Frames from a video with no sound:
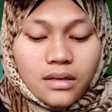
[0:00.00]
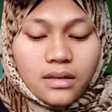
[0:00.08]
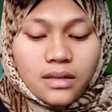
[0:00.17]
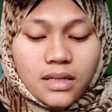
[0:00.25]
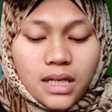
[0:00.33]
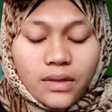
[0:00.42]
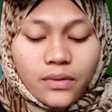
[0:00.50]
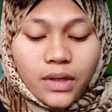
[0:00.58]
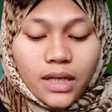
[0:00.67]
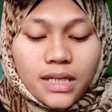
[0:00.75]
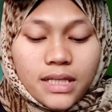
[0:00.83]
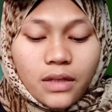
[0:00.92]
Uh,
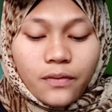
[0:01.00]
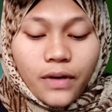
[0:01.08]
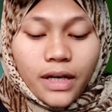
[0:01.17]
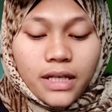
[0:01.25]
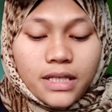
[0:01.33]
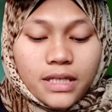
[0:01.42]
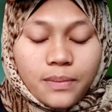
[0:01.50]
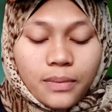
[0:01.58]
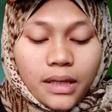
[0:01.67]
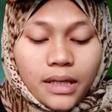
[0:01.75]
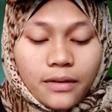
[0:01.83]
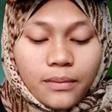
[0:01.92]
centralized finance
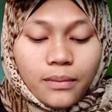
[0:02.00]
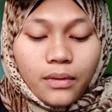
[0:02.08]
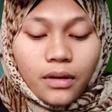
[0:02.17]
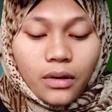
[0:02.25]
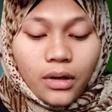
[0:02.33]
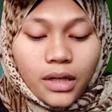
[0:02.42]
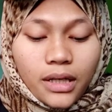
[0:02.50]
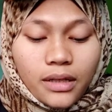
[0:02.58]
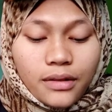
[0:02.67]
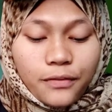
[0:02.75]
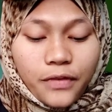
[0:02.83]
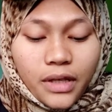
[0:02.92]
player
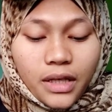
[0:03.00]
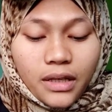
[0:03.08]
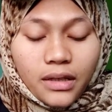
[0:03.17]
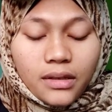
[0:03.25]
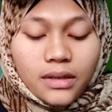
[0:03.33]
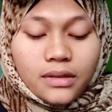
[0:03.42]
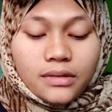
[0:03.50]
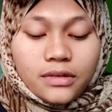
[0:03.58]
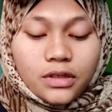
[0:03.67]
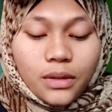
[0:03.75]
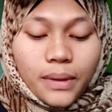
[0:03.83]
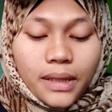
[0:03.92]
BlockFi
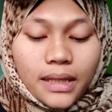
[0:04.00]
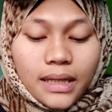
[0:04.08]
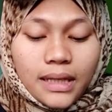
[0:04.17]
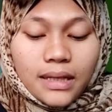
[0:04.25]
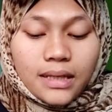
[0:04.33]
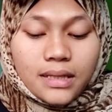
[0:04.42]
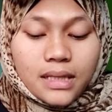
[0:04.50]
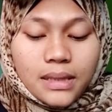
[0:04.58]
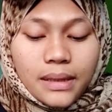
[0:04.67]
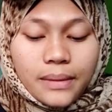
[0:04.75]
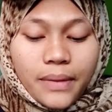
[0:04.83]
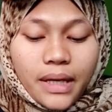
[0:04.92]
topped in
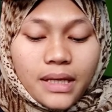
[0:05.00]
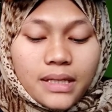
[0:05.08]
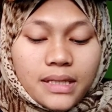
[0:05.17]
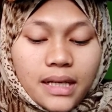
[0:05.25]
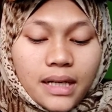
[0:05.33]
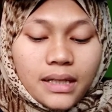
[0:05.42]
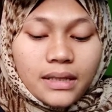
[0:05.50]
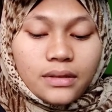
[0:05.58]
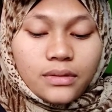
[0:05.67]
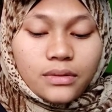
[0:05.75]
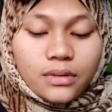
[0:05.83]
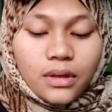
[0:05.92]
a
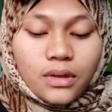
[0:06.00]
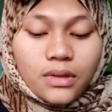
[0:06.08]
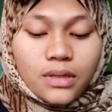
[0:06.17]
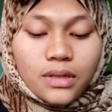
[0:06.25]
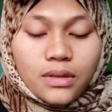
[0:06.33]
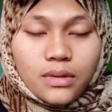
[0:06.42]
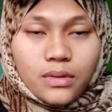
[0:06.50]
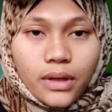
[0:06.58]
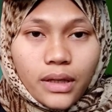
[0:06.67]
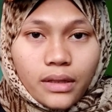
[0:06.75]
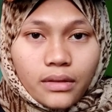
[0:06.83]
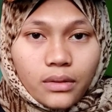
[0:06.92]
magazine twenty
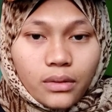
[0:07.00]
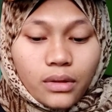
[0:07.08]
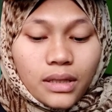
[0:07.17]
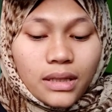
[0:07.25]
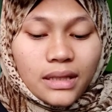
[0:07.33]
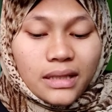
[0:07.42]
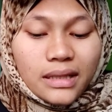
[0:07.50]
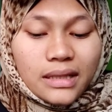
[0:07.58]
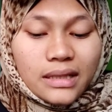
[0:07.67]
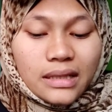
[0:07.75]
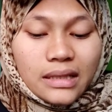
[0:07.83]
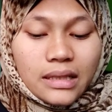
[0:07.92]
twenty-two
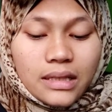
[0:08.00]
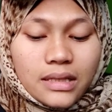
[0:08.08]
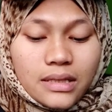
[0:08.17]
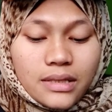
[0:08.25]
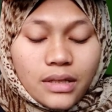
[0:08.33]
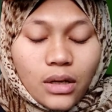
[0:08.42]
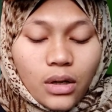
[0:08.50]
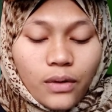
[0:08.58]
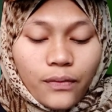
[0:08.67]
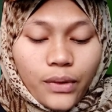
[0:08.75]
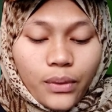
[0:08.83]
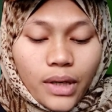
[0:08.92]
list
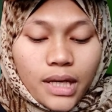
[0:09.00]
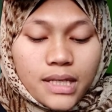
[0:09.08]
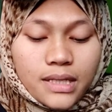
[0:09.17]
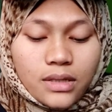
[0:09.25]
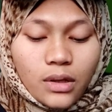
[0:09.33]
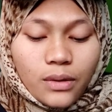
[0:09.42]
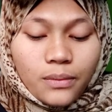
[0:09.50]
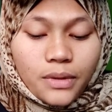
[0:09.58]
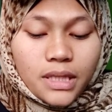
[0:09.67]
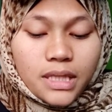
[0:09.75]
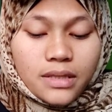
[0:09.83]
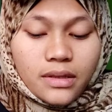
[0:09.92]
of U S
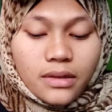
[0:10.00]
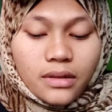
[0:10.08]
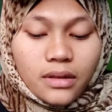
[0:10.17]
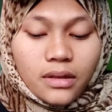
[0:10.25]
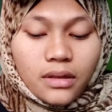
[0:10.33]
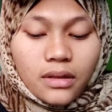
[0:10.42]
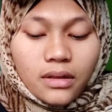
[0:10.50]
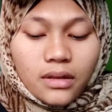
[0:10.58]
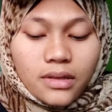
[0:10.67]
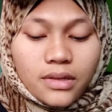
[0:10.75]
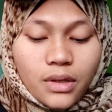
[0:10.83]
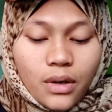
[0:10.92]
companies
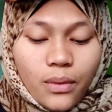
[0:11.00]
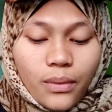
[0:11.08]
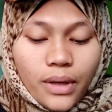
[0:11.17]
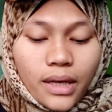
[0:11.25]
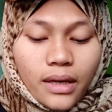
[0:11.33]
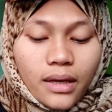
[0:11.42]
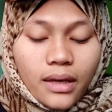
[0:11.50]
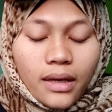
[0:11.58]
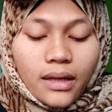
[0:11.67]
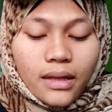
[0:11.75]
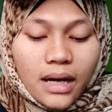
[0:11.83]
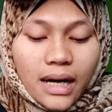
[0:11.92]
uh, showing
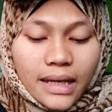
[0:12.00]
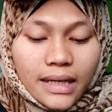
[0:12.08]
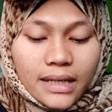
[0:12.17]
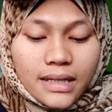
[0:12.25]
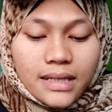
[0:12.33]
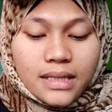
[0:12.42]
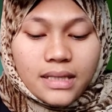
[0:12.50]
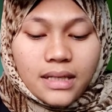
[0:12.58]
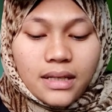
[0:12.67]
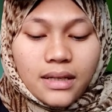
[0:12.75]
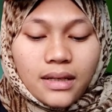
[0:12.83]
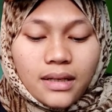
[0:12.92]
the highest
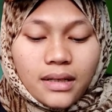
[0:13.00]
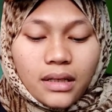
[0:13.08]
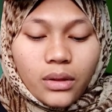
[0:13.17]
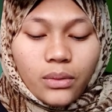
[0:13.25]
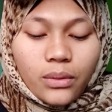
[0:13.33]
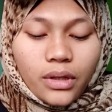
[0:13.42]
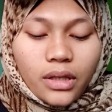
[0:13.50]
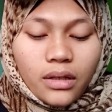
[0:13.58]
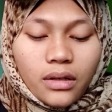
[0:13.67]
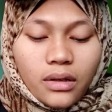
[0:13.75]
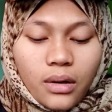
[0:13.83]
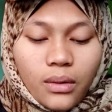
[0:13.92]

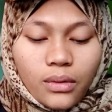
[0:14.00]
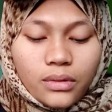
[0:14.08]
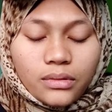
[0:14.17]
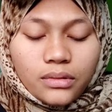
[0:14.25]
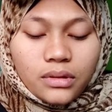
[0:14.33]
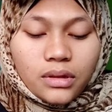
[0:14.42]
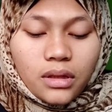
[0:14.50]
renewed growth